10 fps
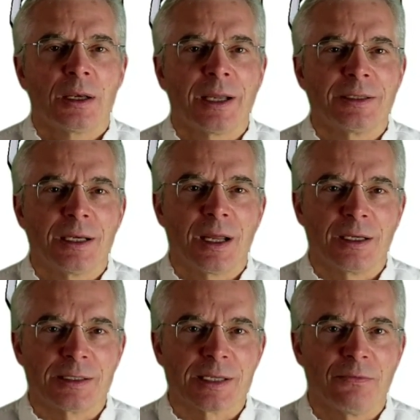
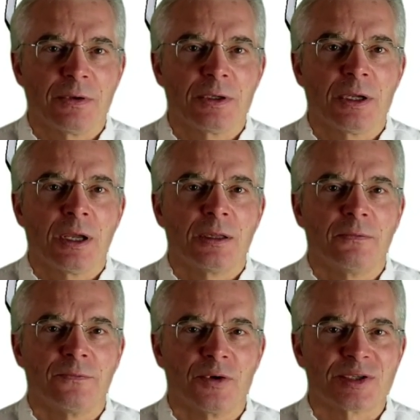1997,
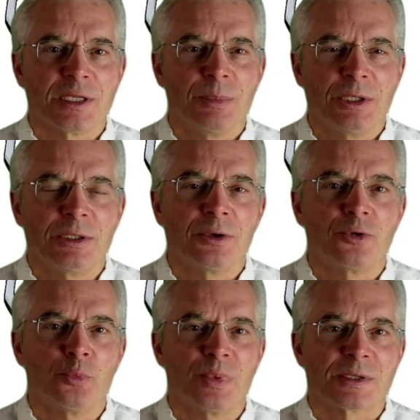the first DBT
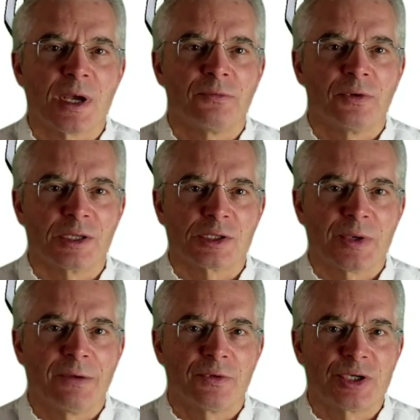group is offered at
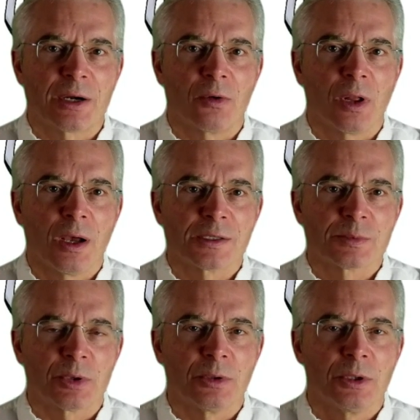Stratford General
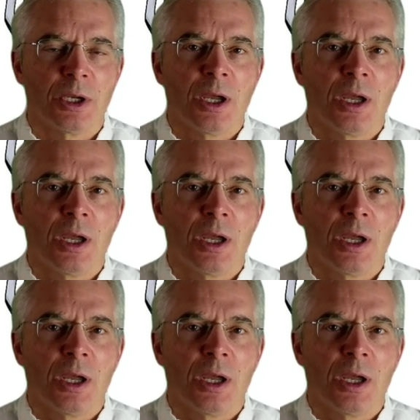Hospital.